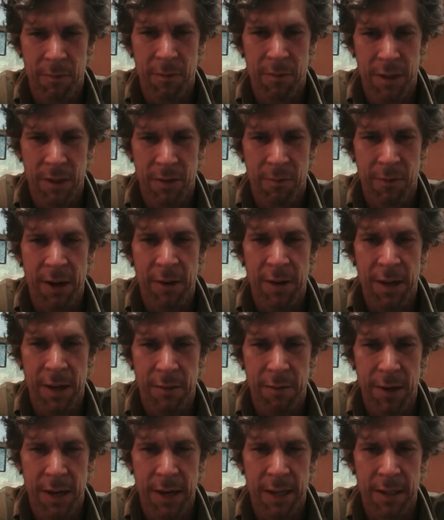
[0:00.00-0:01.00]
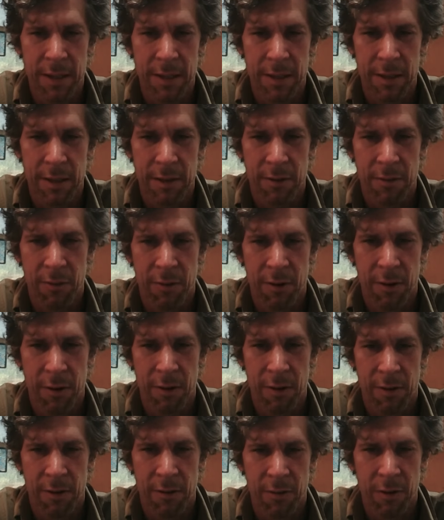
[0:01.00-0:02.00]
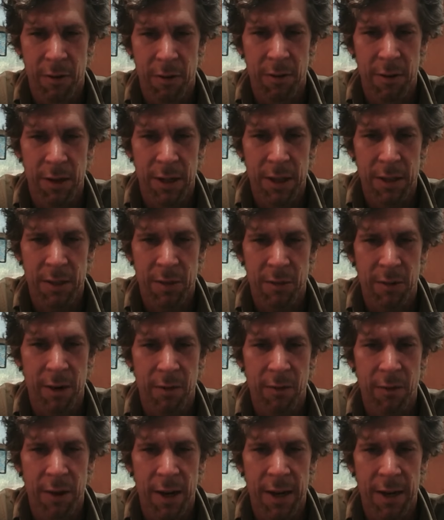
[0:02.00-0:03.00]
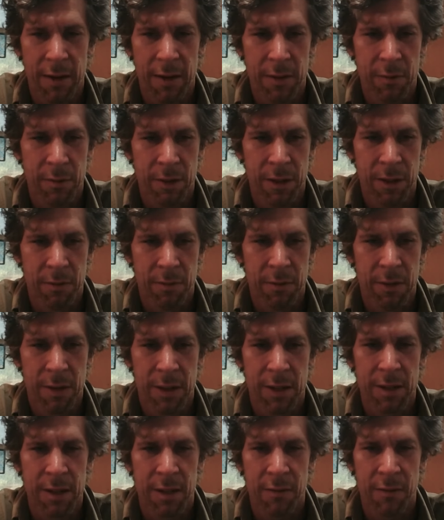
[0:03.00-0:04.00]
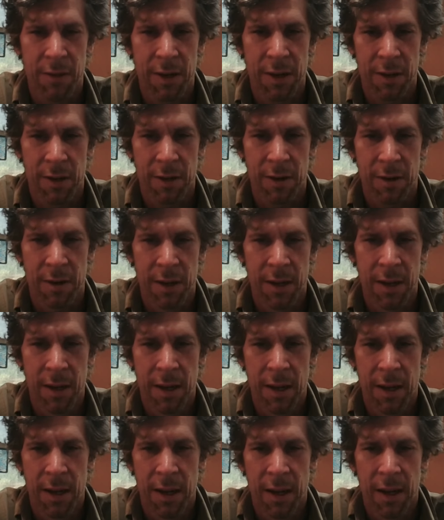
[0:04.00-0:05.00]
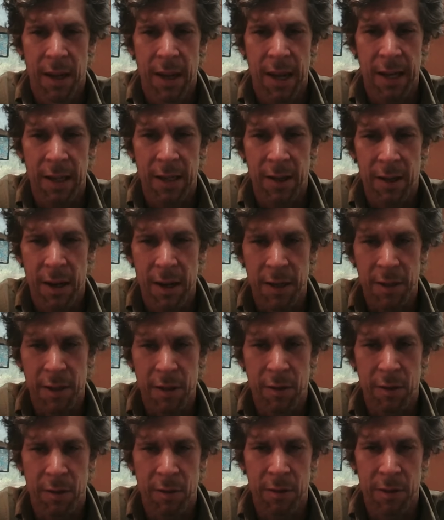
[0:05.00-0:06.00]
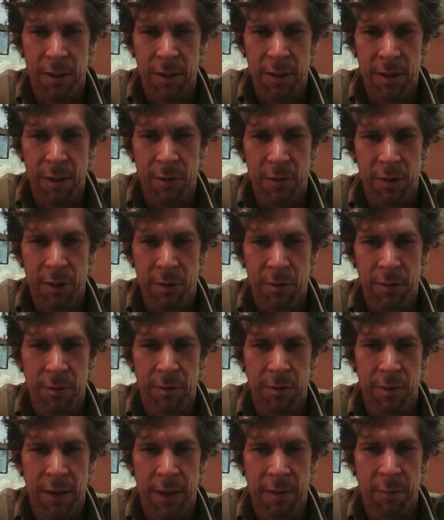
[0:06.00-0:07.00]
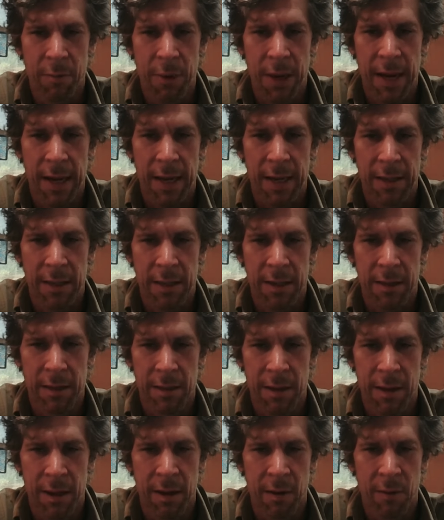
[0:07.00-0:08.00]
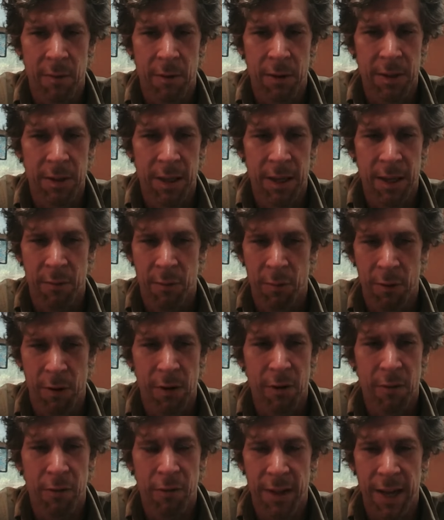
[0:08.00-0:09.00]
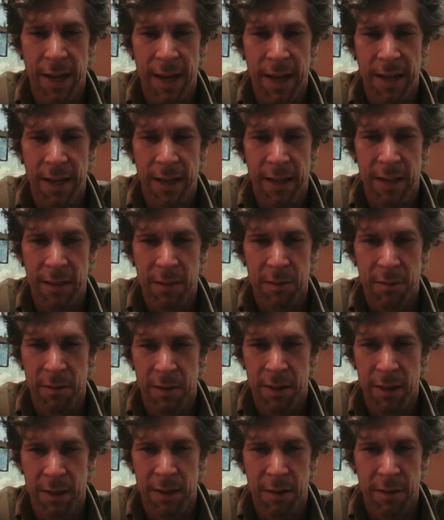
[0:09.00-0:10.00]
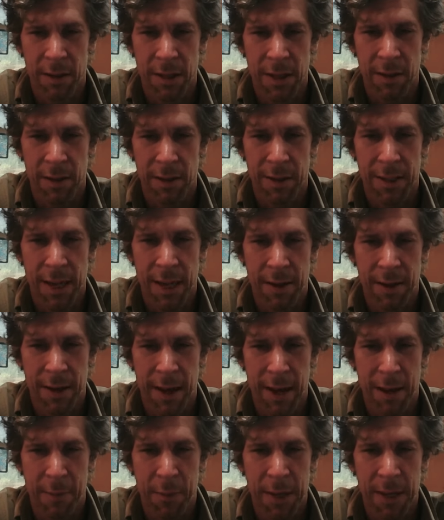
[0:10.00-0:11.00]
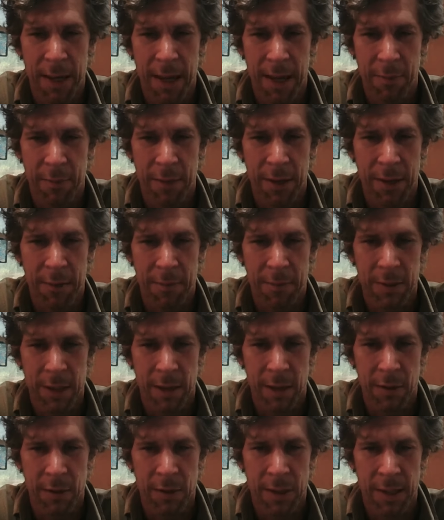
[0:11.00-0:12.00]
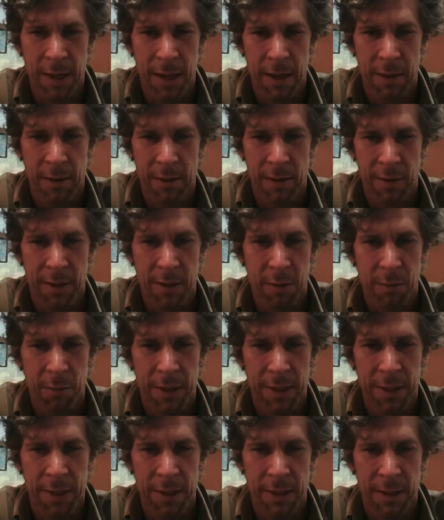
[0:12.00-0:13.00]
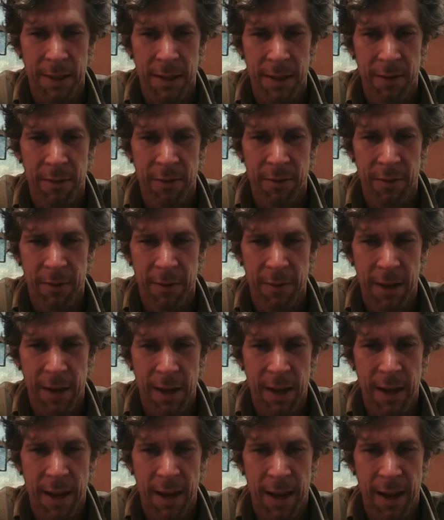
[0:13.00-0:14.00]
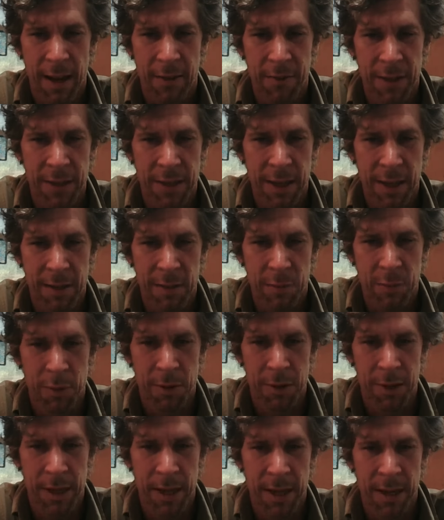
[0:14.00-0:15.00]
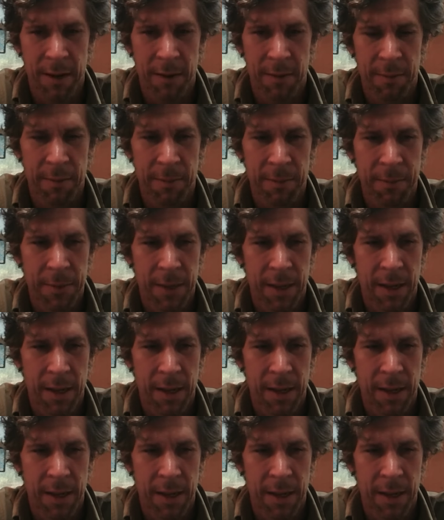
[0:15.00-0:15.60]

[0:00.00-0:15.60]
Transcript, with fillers: severity rates for, for historic fires with really severe ecological and social impacts. You know, we're seeing rural flight as as you know the town Happy Camp becomes a ghost town. There's no place to live. Half the town's burned down,